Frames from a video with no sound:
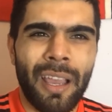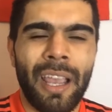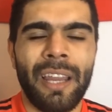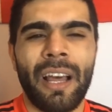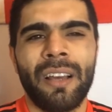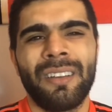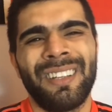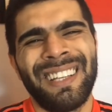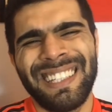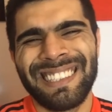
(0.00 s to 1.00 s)
in a
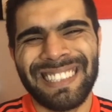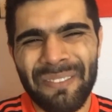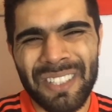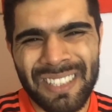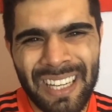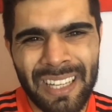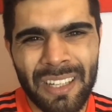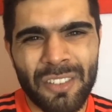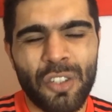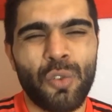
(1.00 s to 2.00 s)
17
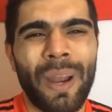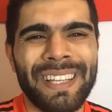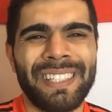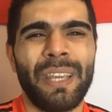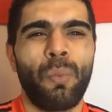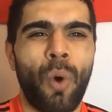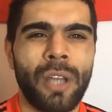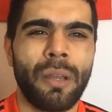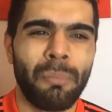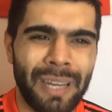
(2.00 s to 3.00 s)
to
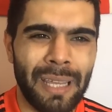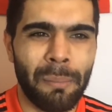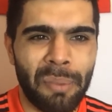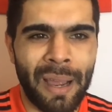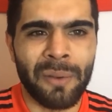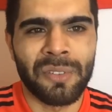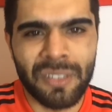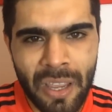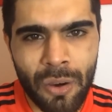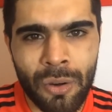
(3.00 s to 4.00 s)
21 million pound
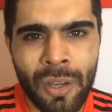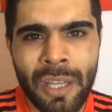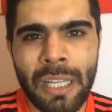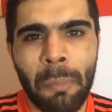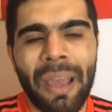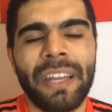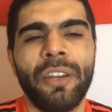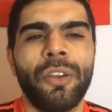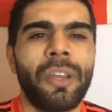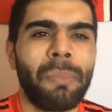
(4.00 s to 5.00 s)
deal, depending
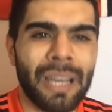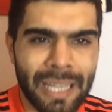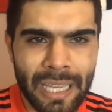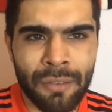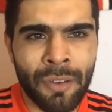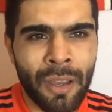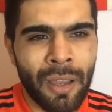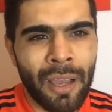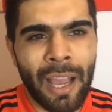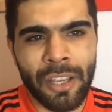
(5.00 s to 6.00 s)
who you believe.
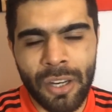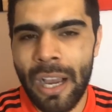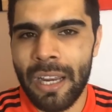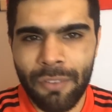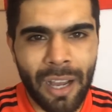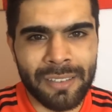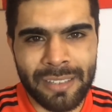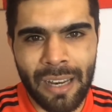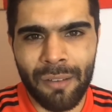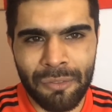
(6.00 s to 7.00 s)
And United have got a
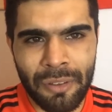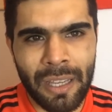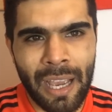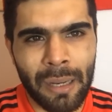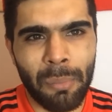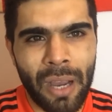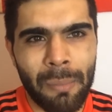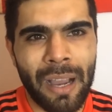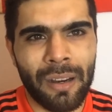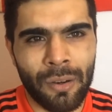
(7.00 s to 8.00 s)
sell-on fee and a
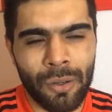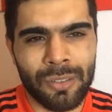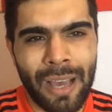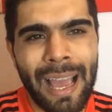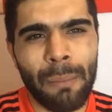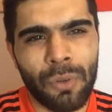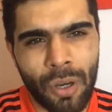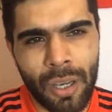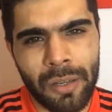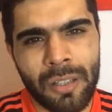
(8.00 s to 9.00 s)
buyback clause. I am
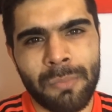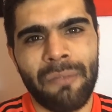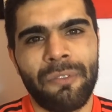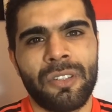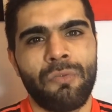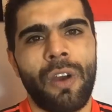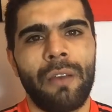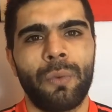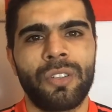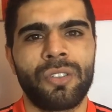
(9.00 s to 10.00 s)
gutted because Memphis
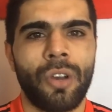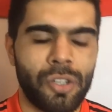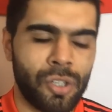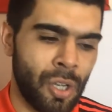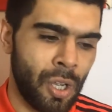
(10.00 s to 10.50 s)
arrived with such